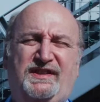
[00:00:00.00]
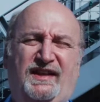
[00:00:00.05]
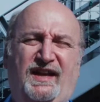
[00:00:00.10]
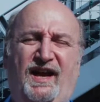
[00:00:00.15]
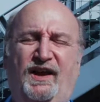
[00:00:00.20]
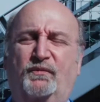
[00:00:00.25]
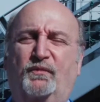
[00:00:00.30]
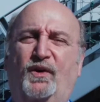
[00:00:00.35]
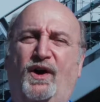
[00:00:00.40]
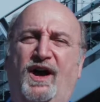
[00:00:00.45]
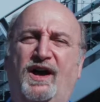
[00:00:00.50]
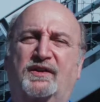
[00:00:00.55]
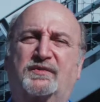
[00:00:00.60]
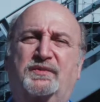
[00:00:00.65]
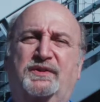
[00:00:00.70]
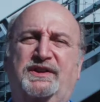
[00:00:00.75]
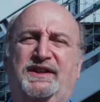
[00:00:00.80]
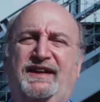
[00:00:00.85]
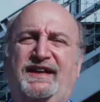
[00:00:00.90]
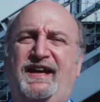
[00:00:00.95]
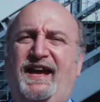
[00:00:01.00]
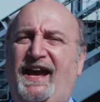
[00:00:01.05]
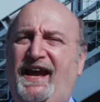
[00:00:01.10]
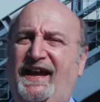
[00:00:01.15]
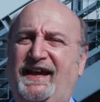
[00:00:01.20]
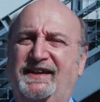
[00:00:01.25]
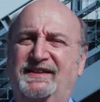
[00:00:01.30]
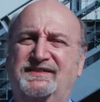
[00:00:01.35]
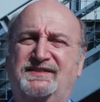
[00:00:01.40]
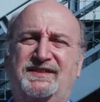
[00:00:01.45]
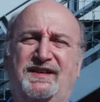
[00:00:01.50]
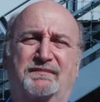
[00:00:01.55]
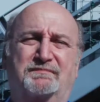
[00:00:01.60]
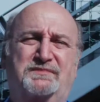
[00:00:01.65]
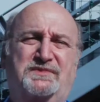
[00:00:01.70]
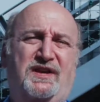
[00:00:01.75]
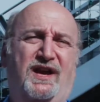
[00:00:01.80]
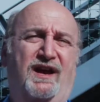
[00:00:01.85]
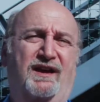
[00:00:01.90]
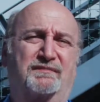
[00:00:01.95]
that I walk with a cane,
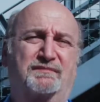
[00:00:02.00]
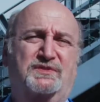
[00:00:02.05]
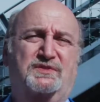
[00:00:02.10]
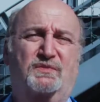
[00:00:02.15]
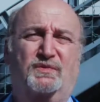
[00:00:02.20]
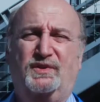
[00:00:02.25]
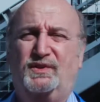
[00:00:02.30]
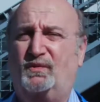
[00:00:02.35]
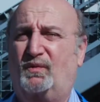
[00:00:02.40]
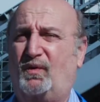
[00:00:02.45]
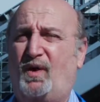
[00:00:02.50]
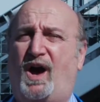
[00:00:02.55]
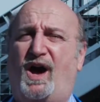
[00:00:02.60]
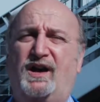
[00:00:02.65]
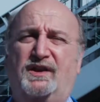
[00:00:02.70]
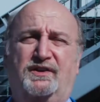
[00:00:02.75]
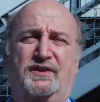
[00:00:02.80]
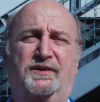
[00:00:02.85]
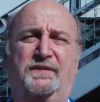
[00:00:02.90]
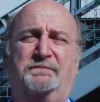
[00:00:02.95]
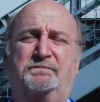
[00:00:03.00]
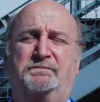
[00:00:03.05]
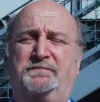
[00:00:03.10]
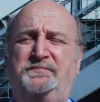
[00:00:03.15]
sometimes with a walker.